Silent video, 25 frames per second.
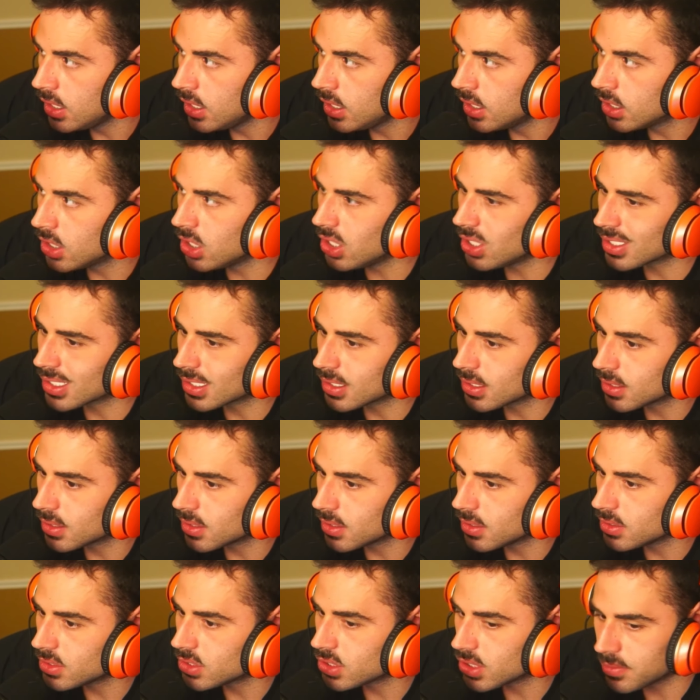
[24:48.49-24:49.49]
Look,
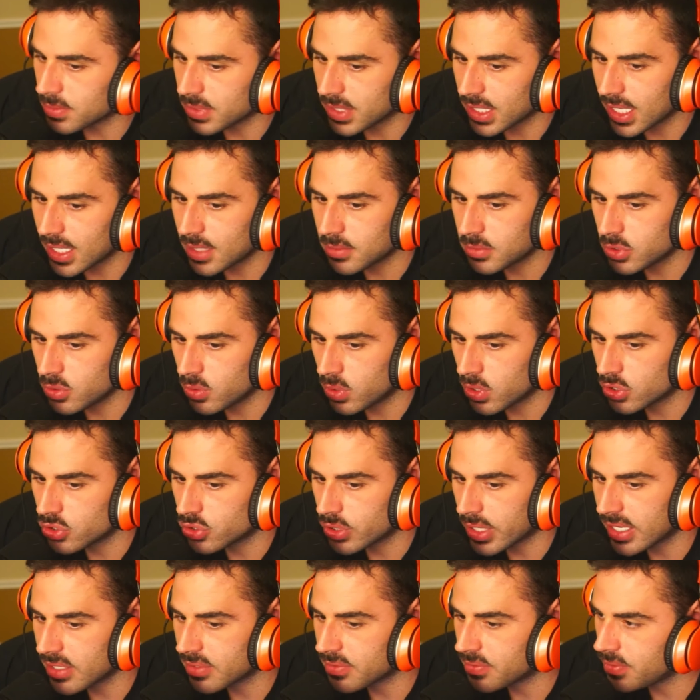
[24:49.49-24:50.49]
sometimes you want to
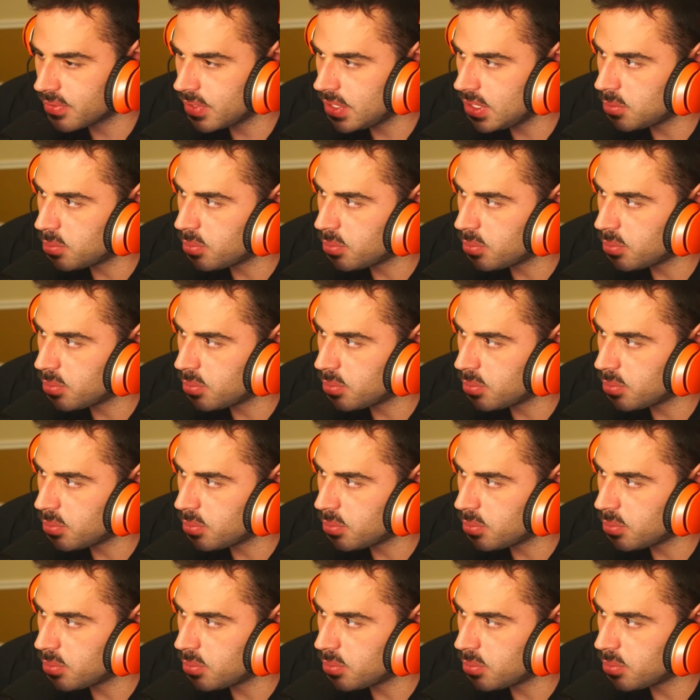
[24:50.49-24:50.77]
drag feet,